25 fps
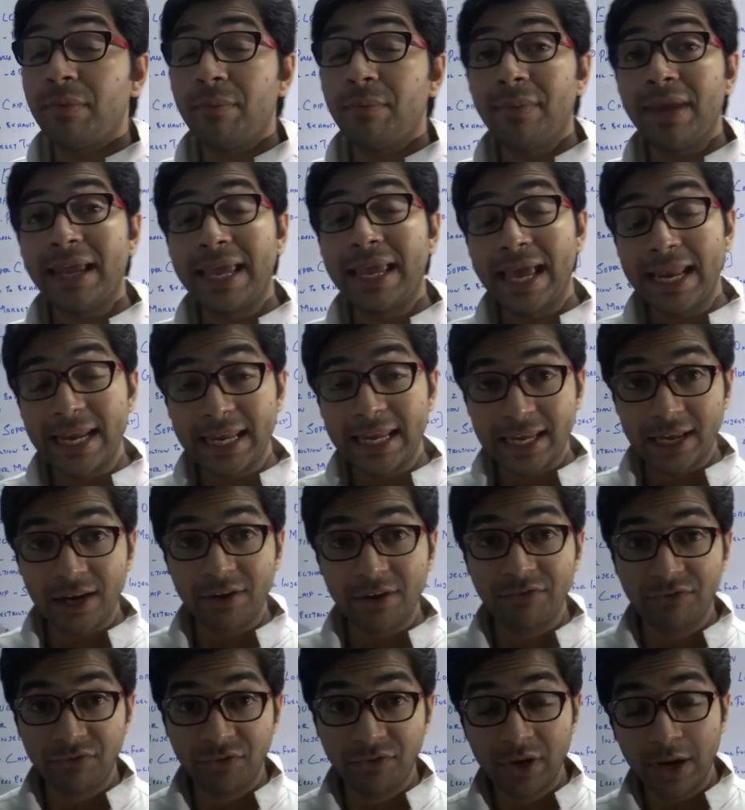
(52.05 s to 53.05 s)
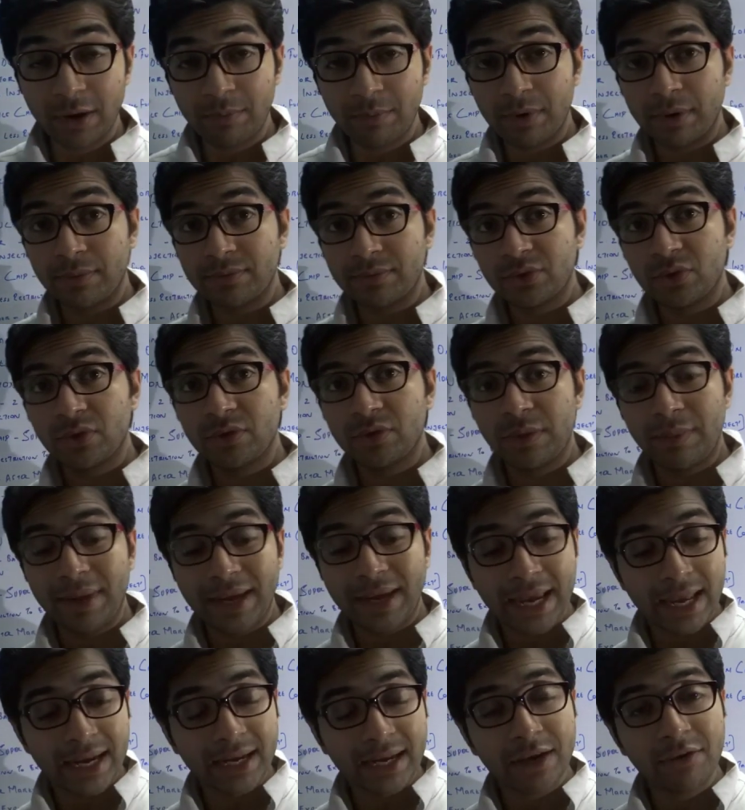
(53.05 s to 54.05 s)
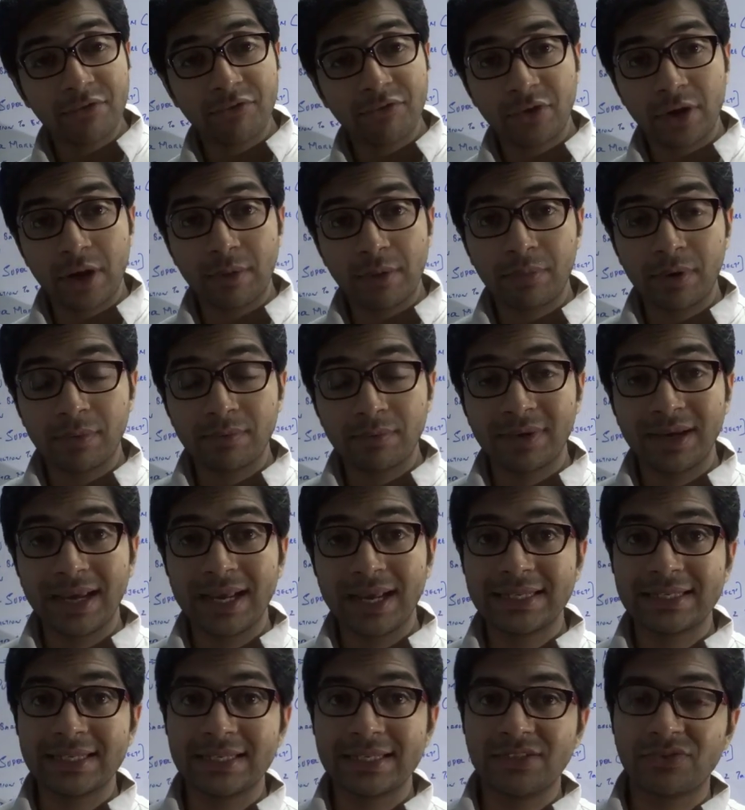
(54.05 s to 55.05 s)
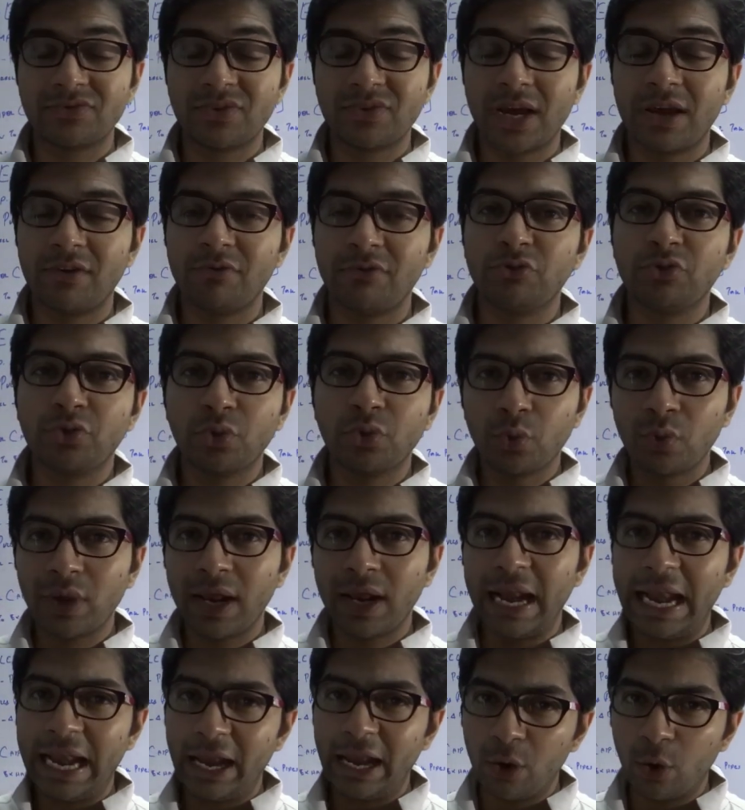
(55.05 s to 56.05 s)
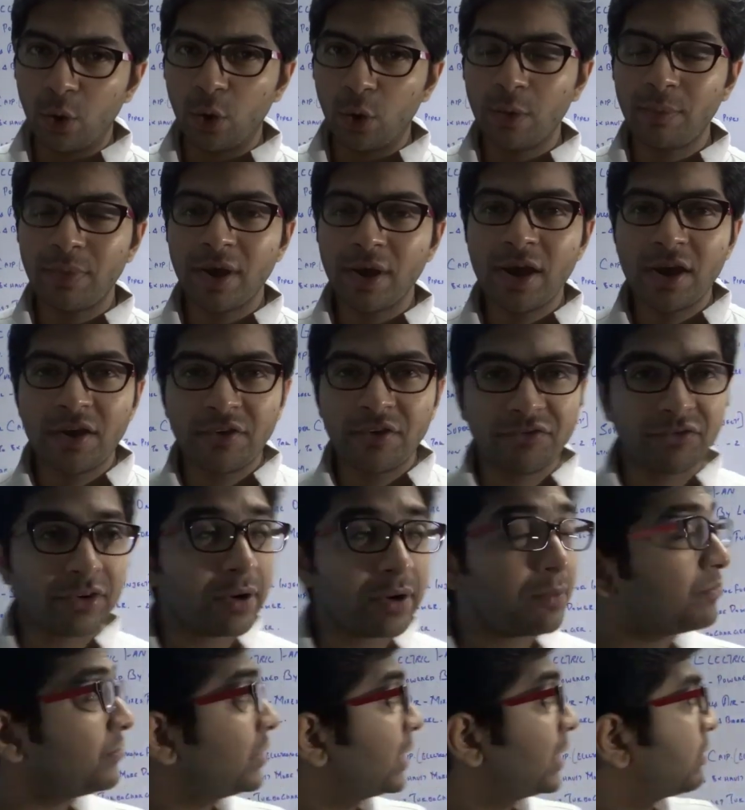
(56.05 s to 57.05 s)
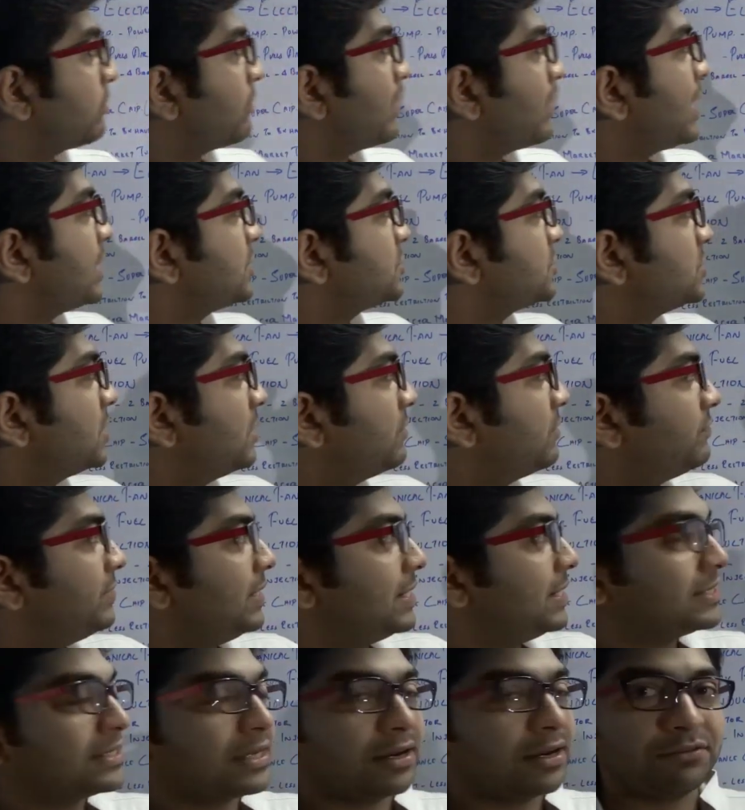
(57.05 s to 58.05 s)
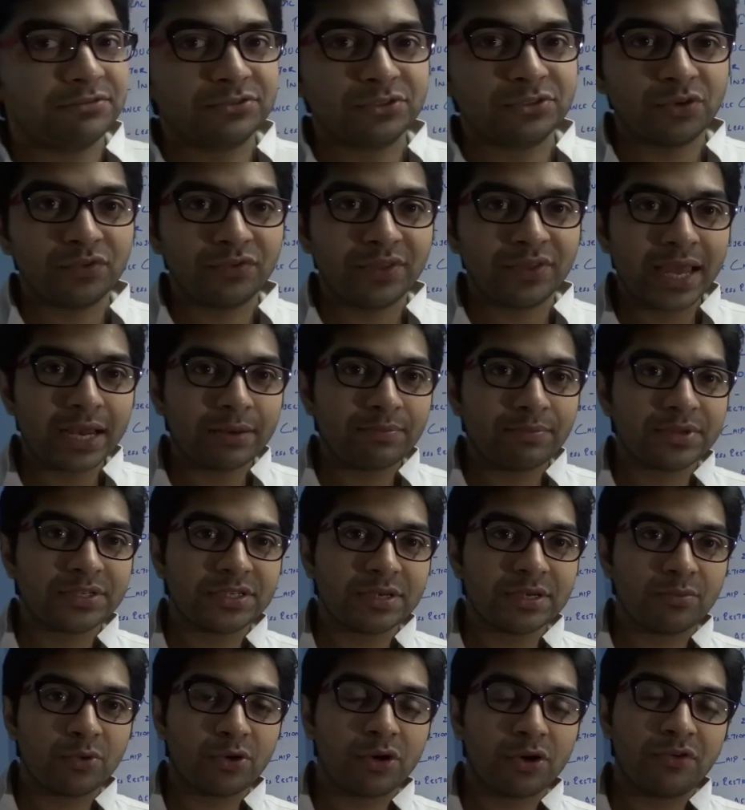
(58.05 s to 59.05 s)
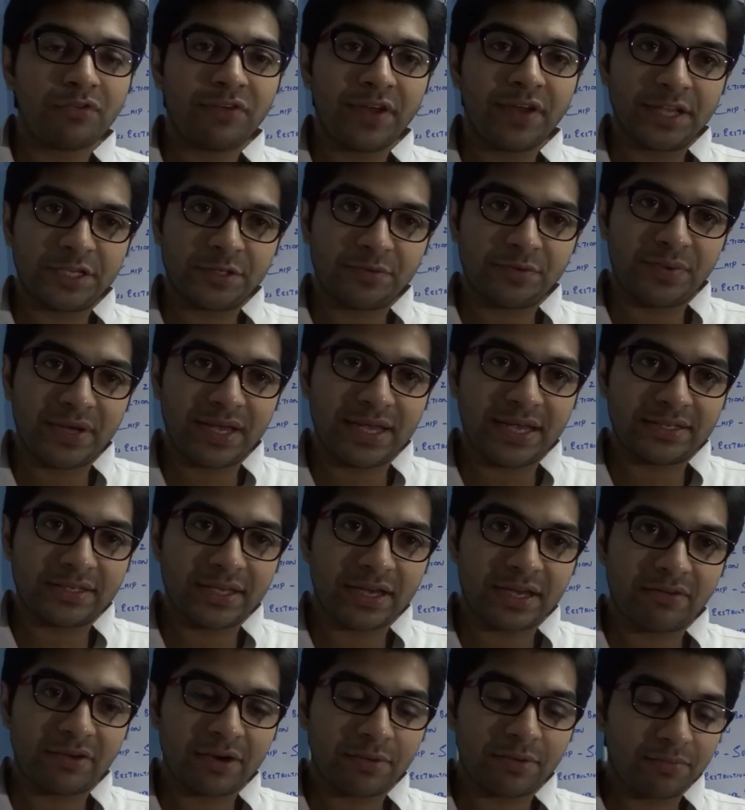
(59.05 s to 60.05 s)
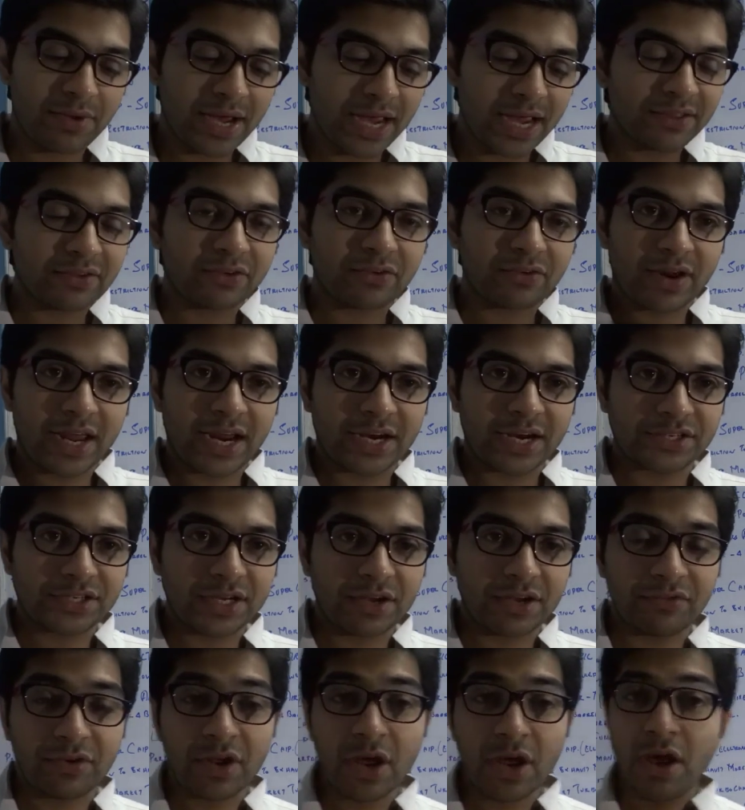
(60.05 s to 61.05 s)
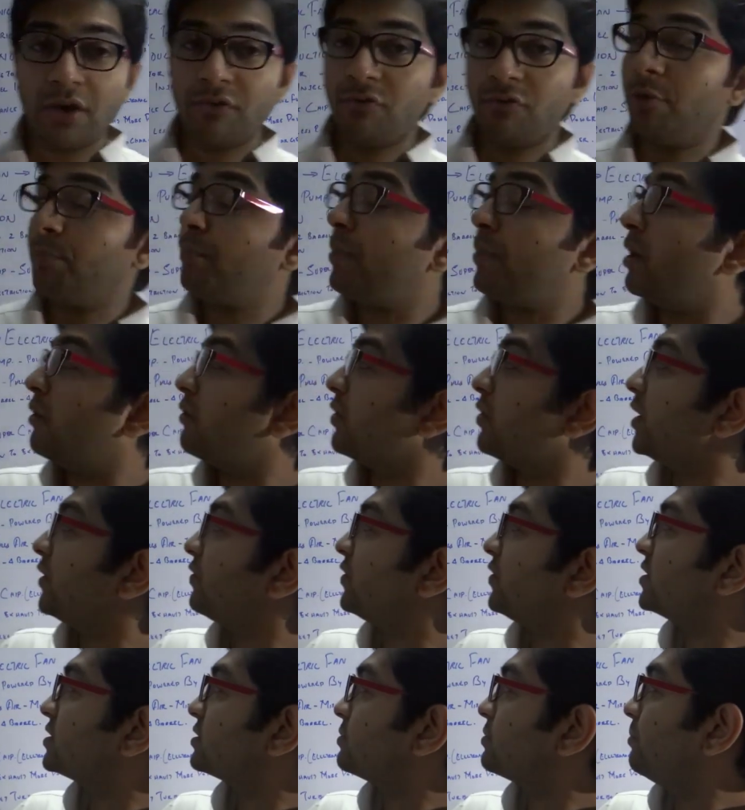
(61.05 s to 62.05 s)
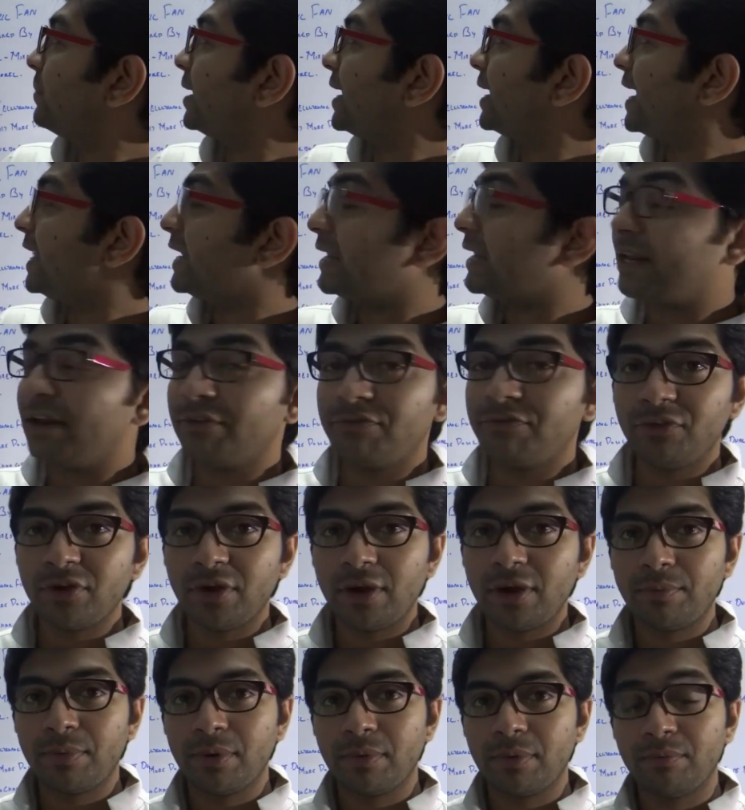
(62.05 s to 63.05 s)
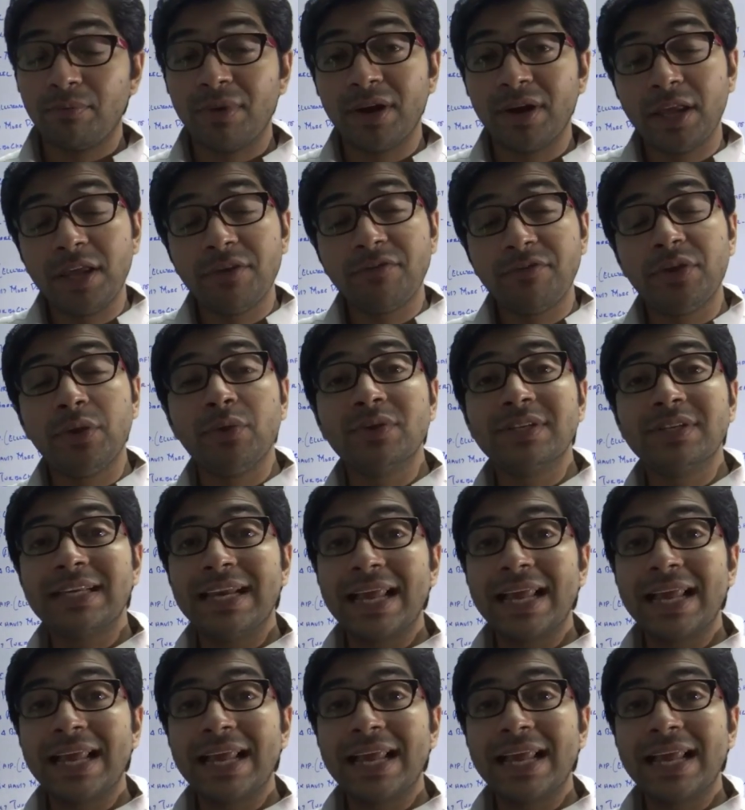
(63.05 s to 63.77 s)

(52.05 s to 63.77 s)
a mechanical fuel pump. So the mechanical fuel pump gets its drive through a lobe from the crankshaft itself. So that much amount of HP is given by the crankshaft for powering this mechanical fuel pump. But if you use